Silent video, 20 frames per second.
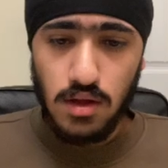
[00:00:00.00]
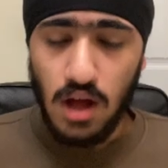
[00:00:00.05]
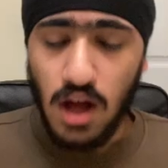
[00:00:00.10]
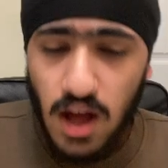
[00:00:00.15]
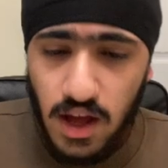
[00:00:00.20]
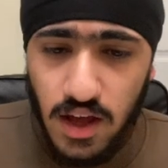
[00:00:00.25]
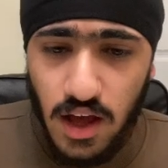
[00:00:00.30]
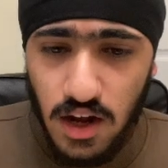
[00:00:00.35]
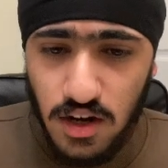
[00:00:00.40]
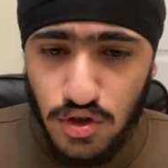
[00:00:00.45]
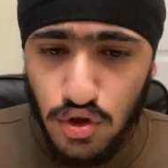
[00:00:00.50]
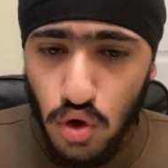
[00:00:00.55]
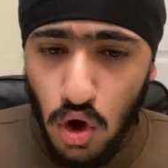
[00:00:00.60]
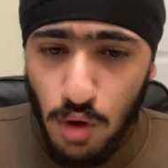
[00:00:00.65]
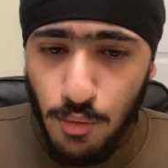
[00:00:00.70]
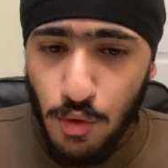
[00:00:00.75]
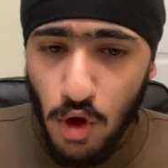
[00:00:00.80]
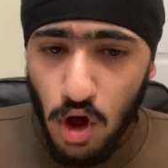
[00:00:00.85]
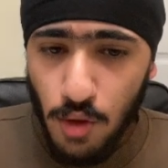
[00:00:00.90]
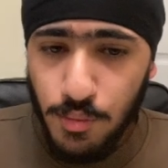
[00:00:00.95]
I had
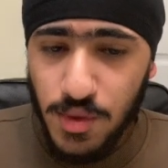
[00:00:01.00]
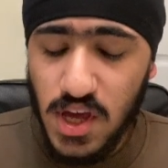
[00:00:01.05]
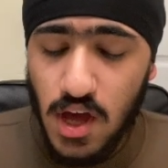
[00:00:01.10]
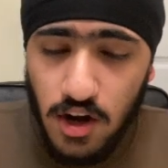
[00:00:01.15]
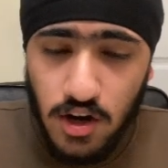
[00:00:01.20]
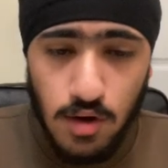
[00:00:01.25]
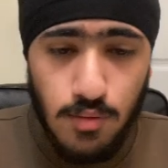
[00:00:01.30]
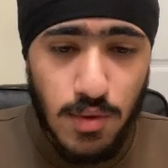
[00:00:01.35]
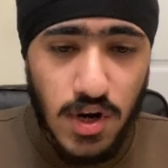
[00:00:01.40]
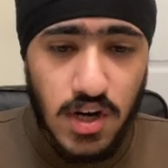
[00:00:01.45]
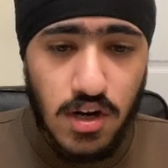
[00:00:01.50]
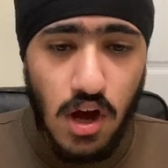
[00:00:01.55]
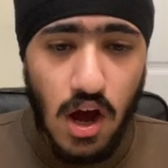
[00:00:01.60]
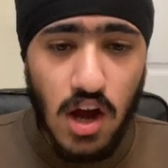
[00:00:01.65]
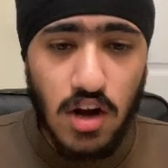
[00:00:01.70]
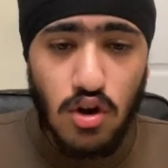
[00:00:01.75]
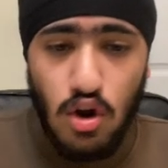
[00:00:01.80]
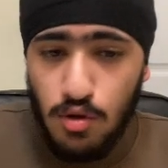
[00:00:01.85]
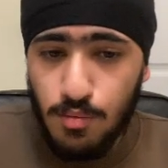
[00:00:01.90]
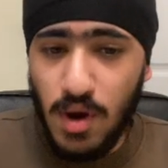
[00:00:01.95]
Salt Poppy at number
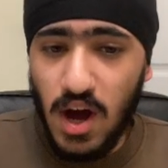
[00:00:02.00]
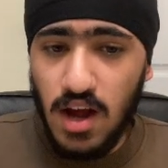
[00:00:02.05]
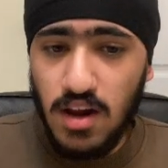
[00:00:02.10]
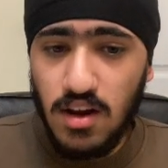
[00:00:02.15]
9 on my